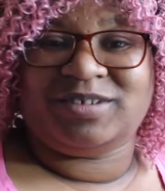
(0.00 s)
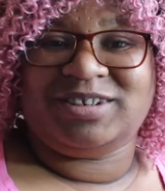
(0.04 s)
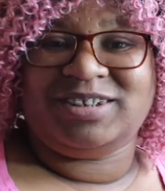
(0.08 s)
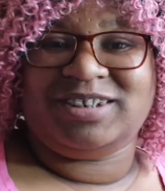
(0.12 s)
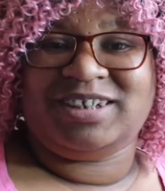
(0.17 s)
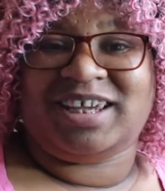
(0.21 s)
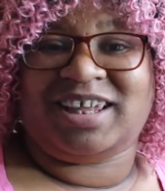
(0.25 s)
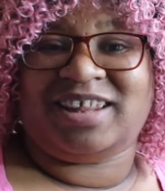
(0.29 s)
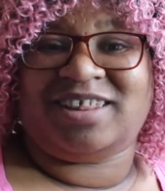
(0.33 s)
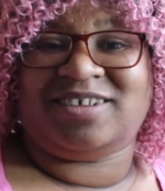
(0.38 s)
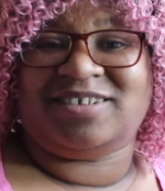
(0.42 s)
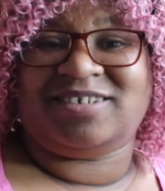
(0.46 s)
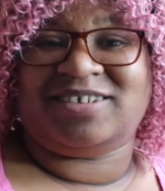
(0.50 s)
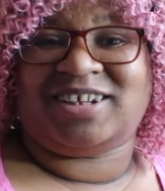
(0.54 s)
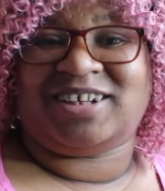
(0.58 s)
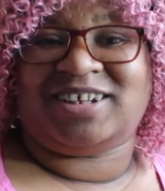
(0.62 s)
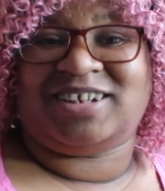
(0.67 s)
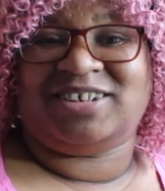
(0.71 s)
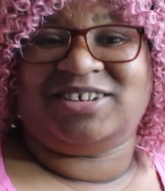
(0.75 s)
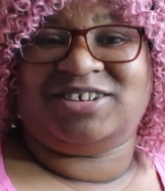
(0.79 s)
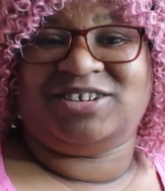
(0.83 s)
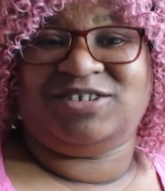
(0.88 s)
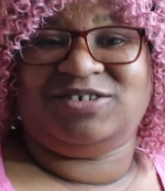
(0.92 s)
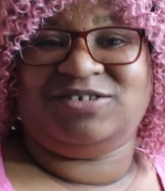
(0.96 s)
yeah, those are
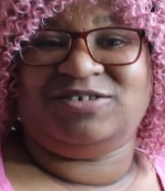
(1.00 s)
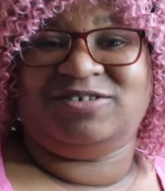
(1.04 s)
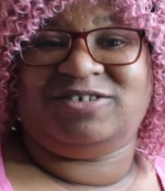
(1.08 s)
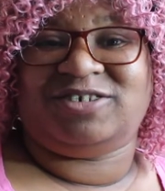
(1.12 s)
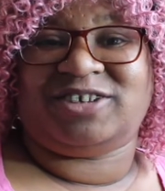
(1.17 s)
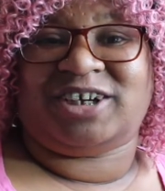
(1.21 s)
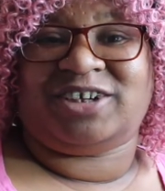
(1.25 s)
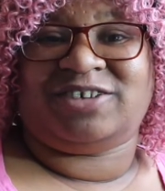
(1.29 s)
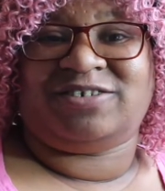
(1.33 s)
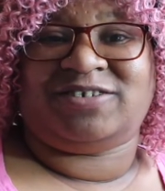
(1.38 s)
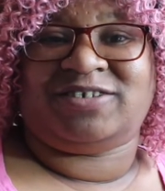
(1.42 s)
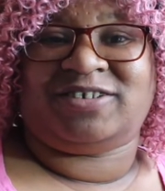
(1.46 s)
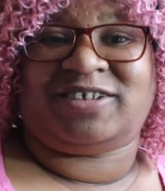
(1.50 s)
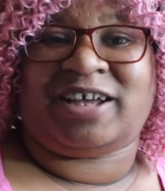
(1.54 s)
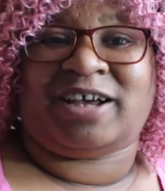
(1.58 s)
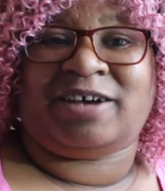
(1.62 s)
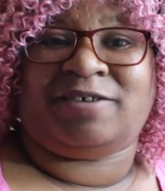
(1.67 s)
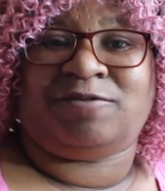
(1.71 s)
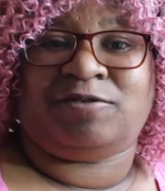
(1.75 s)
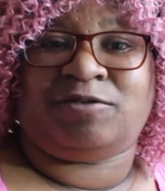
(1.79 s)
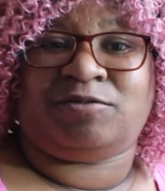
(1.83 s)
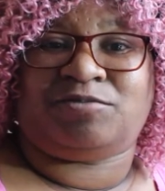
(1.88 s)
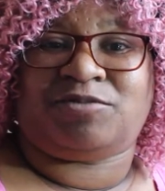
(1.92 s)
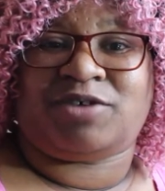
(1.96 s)
the two genres
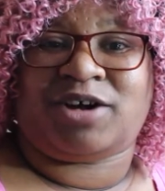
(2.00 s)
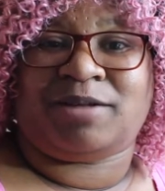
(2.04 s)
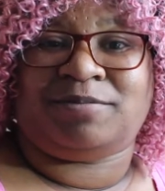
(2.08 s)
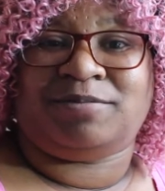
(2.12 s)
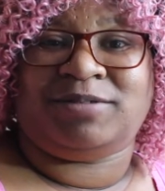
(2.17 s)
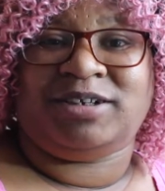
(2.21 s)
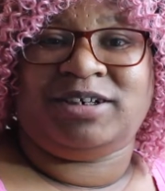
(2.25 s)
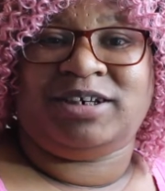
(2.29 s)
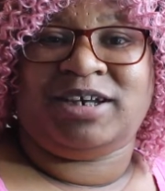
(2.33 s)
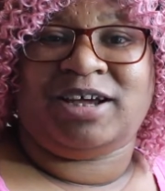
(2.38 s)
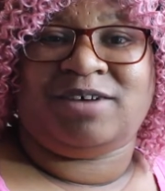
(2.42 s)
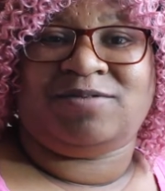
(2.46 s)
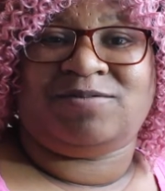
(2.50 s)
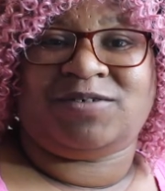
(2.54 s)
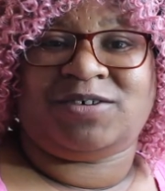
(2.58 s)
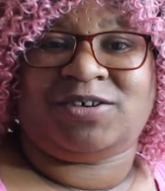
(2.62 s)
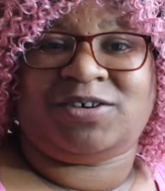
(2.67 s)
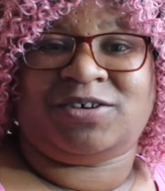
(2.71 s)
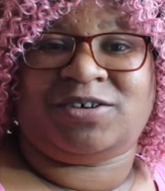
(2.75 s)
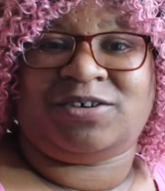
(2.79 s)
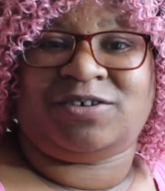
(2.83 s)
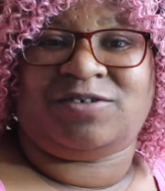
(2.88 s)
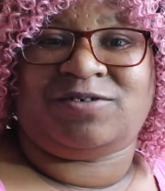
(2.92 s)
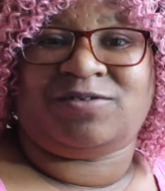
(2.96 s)
I will probably
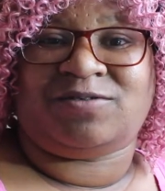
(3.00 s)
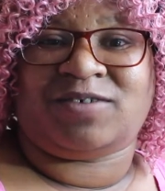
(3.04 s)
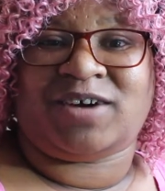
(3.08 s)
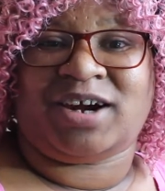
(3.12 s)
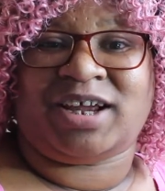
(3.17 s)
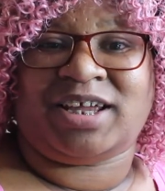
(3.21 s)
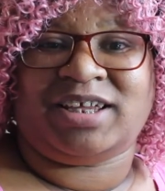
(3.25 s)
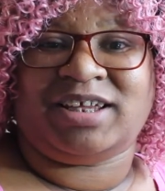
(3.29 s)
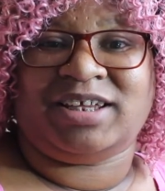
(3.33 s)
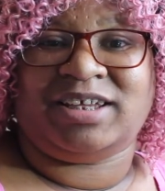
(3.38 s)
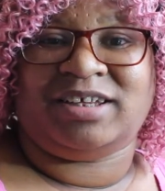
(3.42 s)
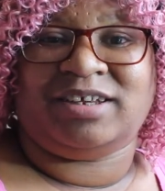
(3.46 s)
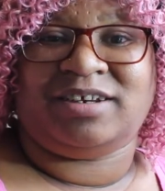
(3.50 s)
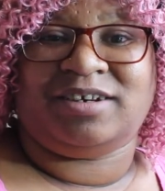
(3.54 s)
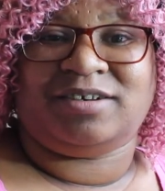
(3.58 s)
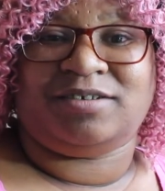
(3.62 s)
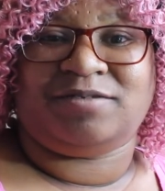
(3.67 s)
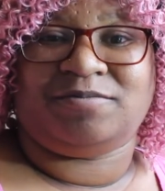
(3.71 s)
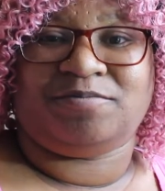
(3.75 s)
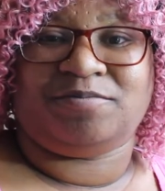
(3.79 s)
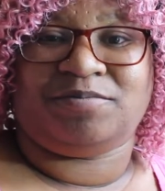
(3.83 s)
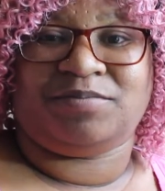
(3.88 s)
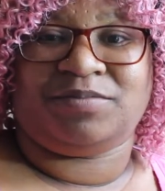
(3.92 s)
never write in.